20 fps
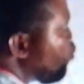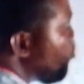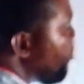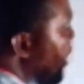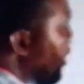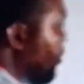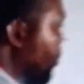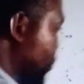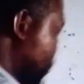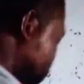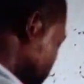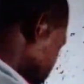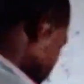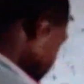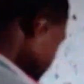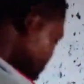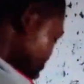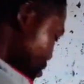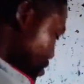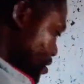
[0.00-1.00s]
2 minus.
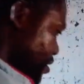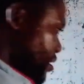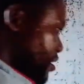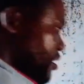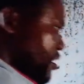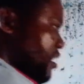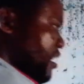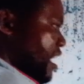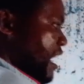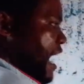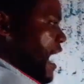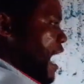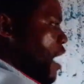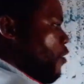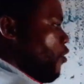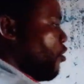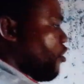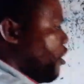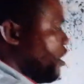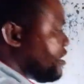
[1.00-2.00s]
I
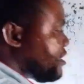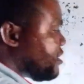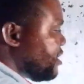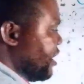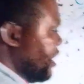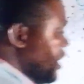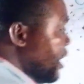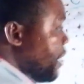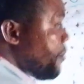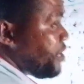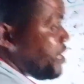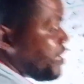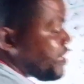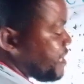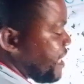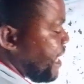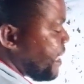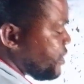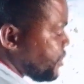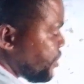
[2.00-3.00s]
will call Ca, which
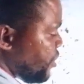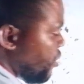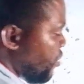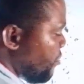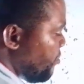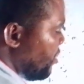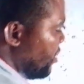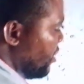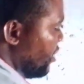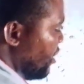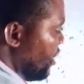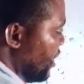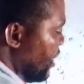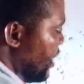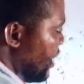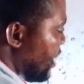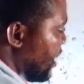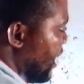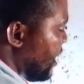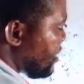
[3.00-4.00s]
is calcium,
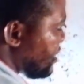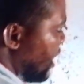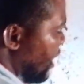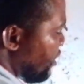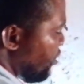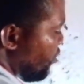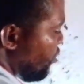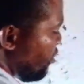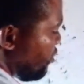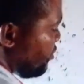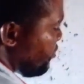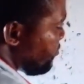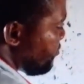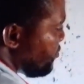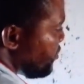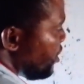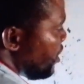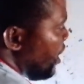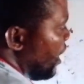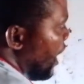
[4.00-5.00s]
a cation.
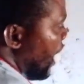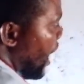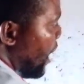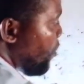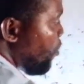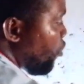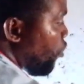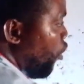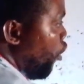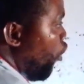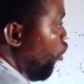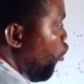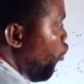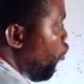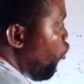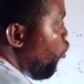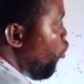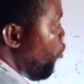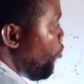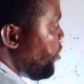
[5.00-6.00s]
I will call
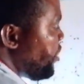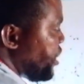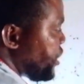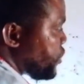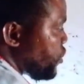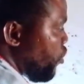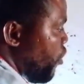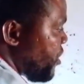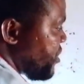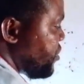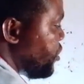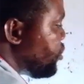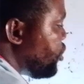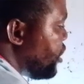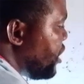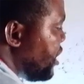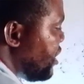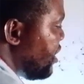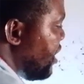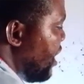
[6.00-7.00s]
O, which is
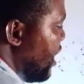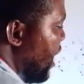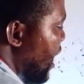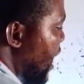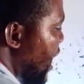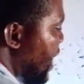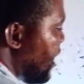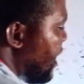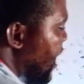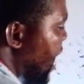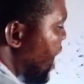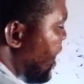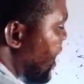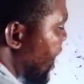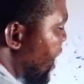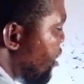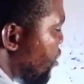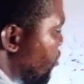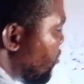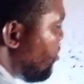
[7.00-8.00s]
oxygen, an
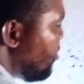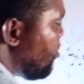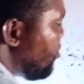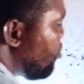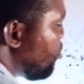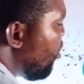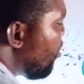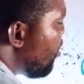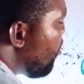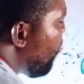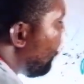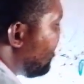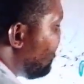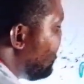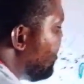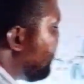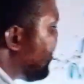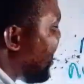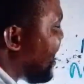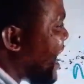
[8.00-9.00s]
anion. Sorry, what
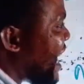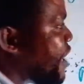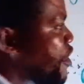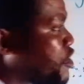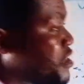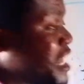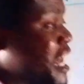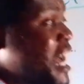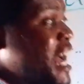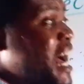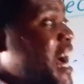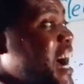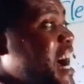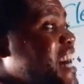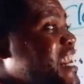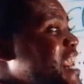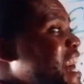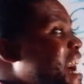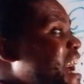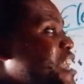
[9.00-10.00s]
is even an ion?
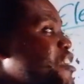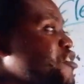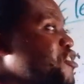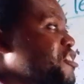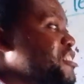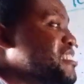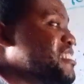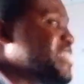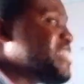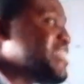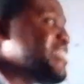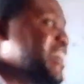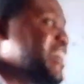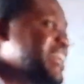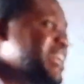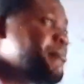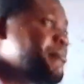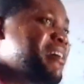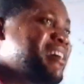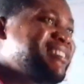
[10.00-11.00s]
An ion is an
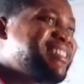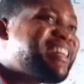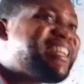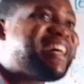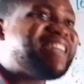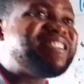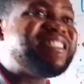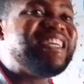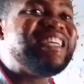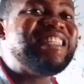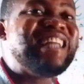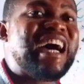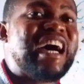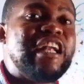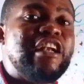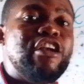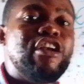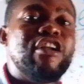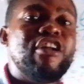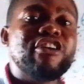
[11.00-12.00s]
element that has
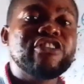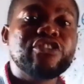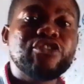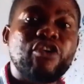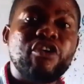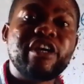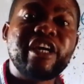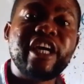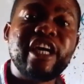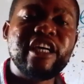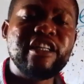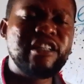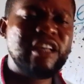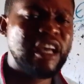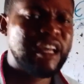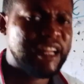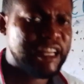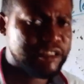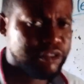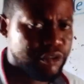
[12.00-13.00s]
either lost or
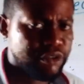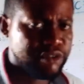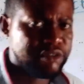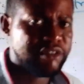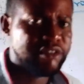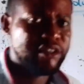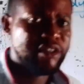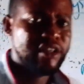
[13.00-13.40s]
gained electron.